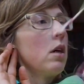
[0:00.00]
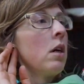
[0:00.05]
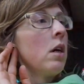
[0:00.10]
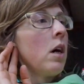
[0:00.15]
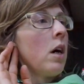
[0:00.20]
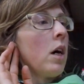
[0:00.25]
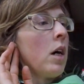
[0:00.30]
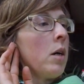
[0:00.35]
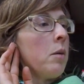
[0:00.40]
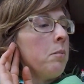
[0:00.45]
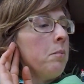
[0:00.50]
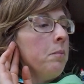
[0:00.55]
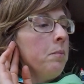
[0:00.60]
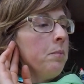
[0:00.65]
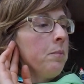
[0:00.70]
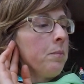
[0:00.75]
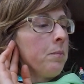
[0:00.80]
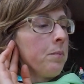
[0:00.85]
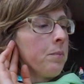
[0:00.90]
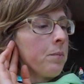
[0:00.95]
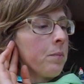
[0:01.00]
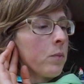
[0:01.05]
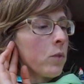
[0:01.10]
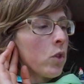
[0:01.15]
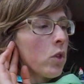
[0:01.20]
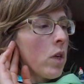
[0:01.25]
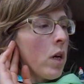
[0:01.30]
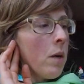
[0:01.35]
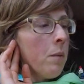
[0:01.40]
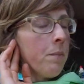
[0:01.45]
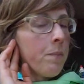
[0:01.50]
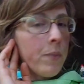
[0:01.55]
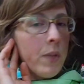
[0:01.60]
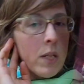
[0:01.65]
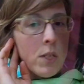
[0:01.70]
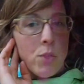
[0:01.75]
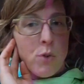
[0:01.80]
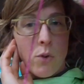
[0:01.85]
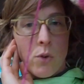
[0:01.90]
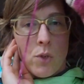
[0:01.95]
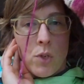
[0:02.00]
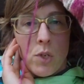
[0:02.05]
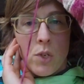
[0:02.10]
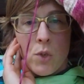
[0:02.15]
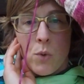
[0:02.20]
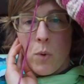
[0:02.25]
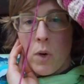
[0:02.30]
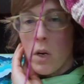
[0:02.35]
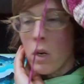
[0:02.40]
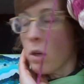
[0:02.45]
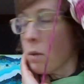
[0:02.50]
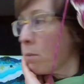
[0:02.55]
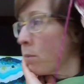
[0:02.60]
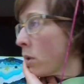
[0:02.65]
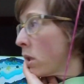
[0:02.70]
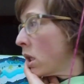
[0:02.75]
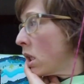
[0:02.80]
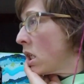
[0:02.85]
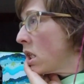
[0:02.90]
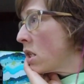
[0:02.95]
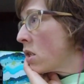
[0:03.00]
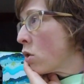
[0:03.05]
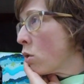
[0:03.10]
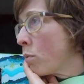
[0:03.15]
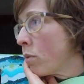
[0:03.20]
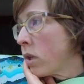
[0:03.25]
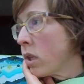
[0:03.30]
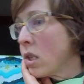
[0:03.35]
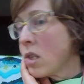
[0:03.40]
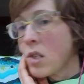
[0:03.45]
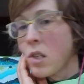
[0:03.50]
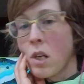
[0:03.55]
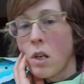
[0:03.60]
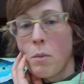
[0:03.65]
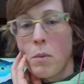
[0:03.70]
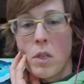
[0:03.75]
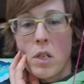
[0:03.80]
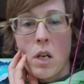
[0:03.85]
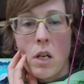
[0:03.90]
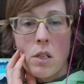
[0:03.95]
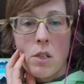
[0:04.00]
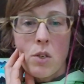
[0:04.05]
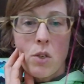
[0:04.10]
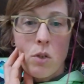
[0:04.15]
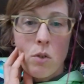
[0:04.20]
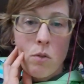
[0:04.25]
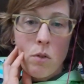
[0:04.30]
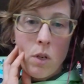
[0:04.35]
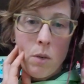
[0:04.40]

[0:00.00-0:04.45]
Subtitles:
So yeah, that's Rosie's sweater. Please, oh please let it be done soon.